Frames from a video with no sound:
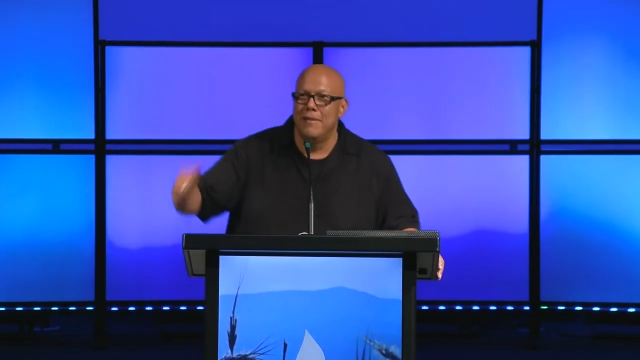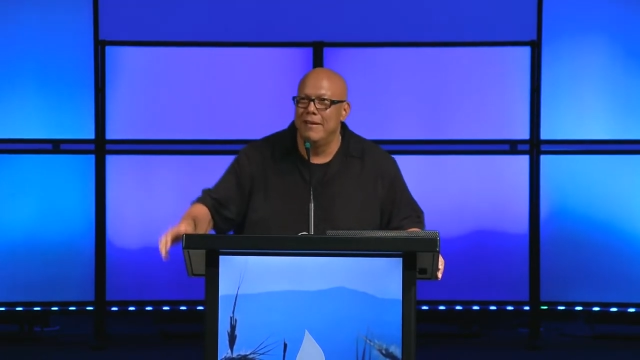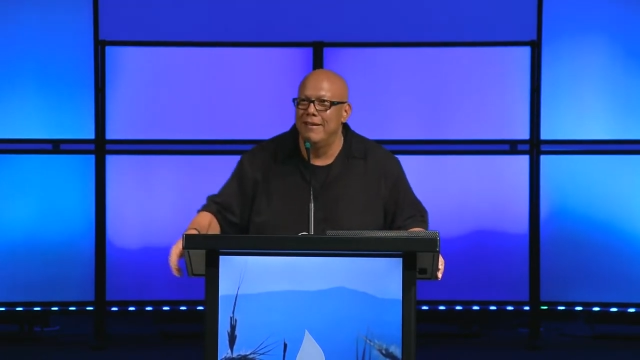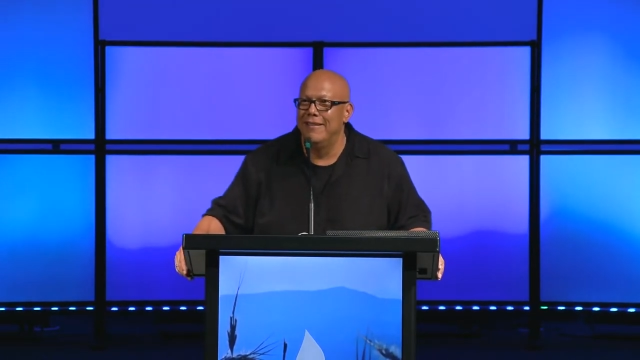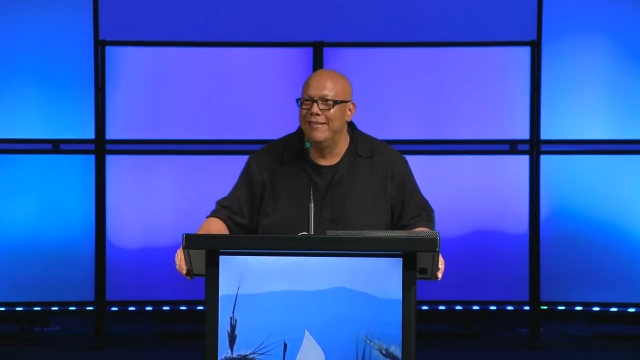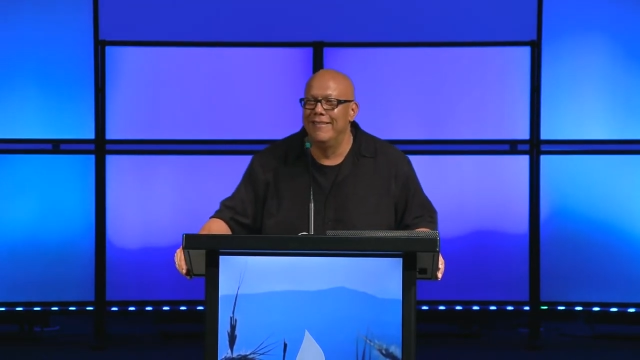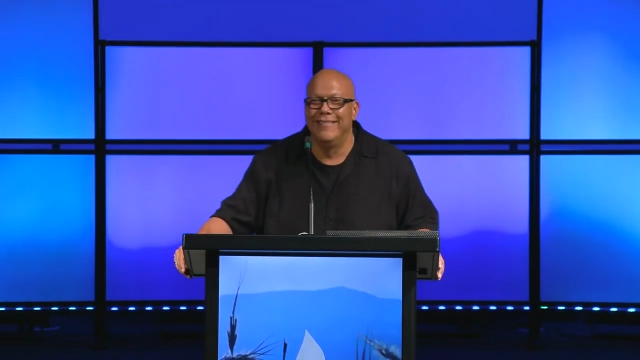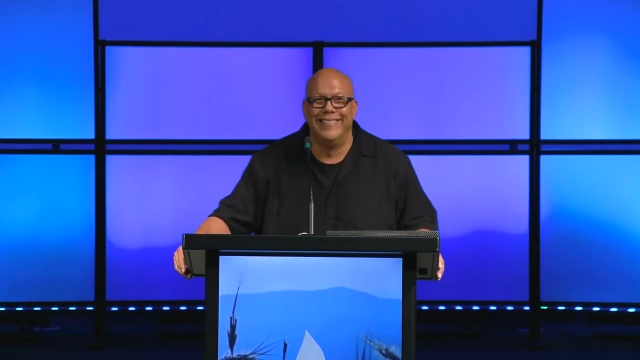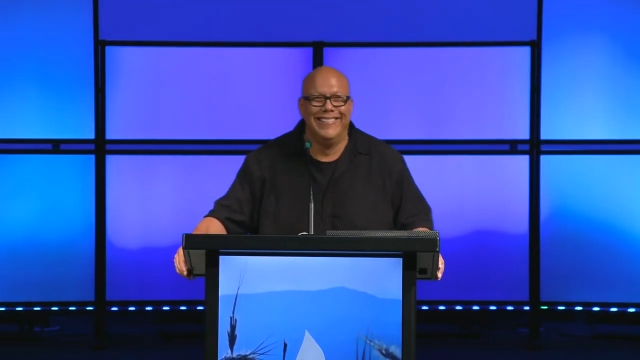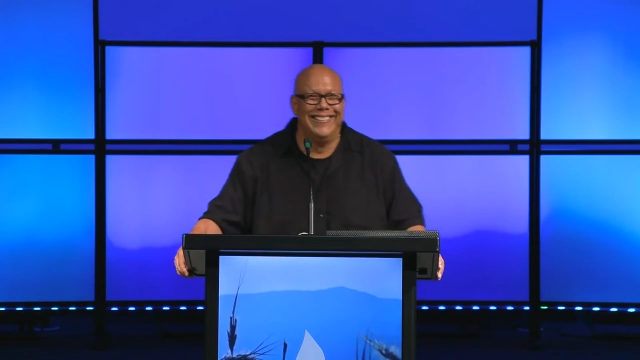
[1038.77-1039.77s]

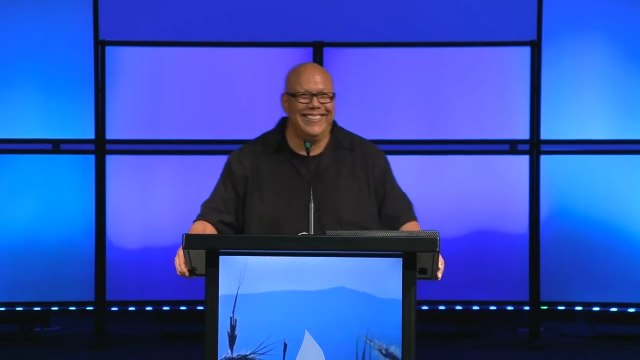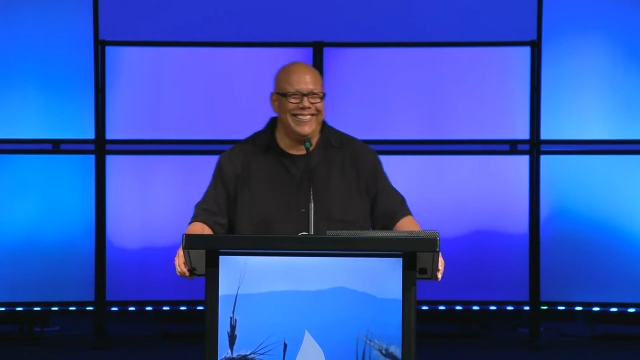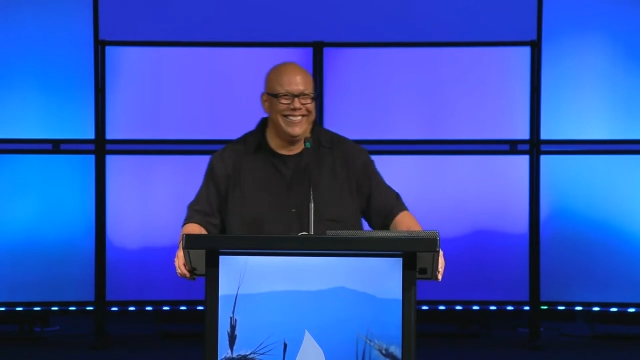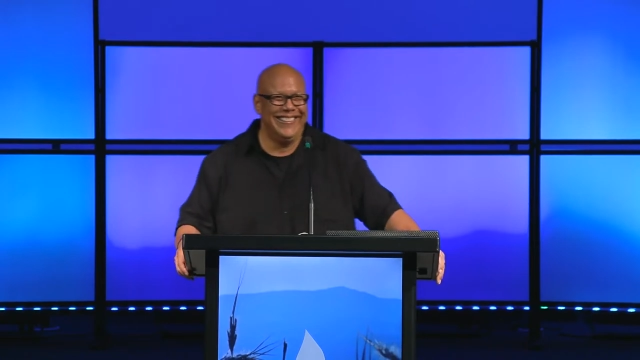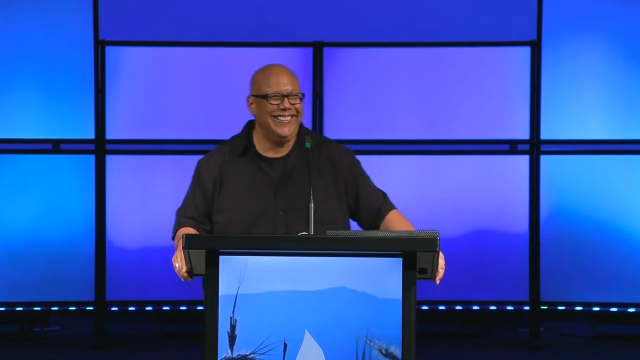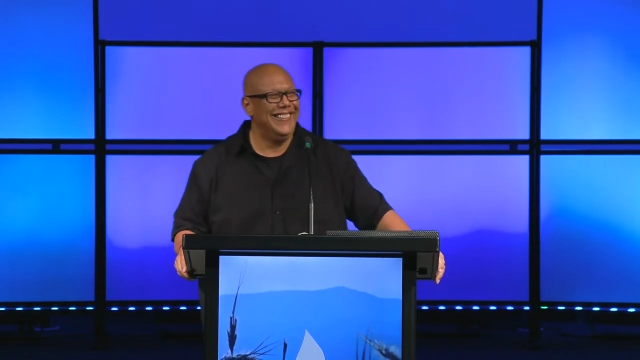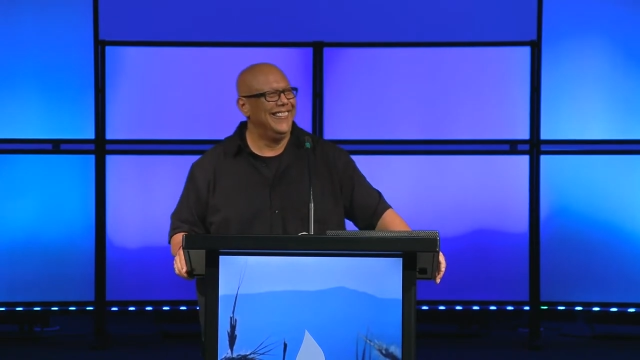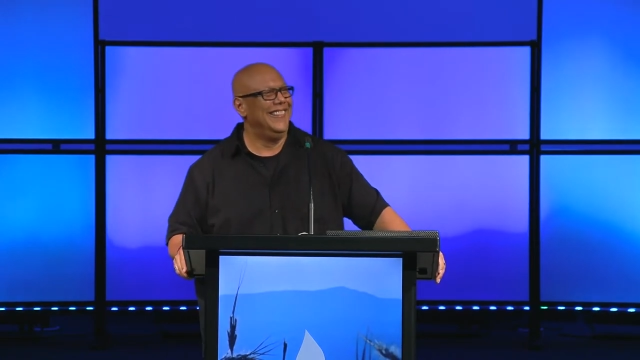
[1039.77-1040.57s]
(no one is talking)